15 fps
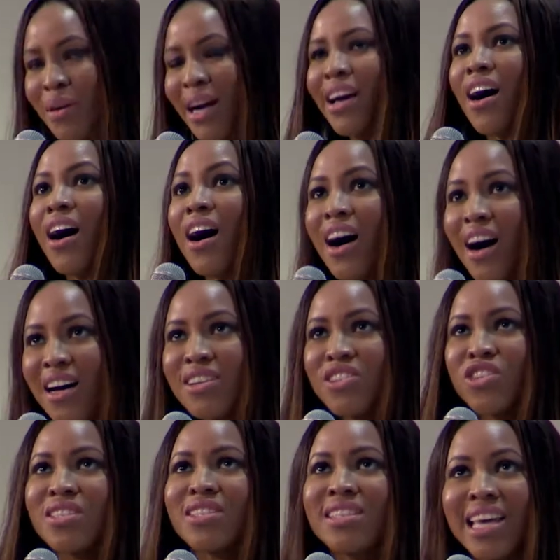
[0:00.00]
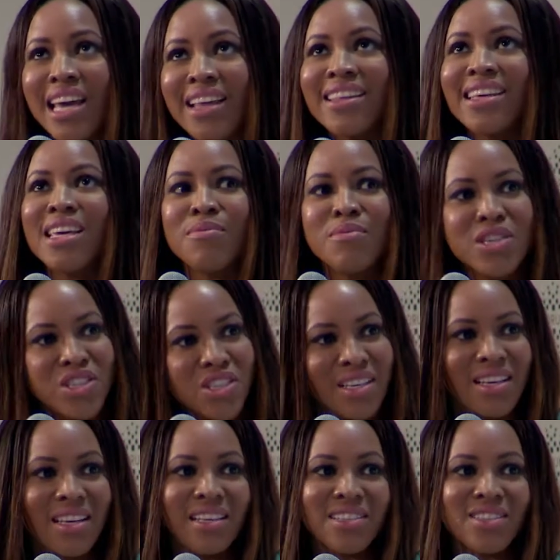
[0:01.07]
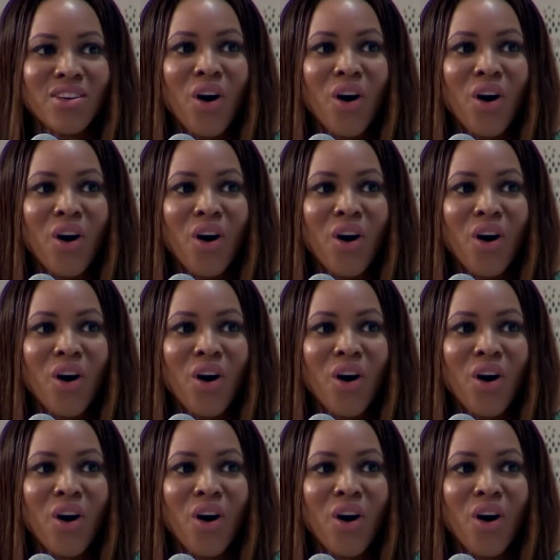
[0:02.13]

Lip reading: my heart just seeing the images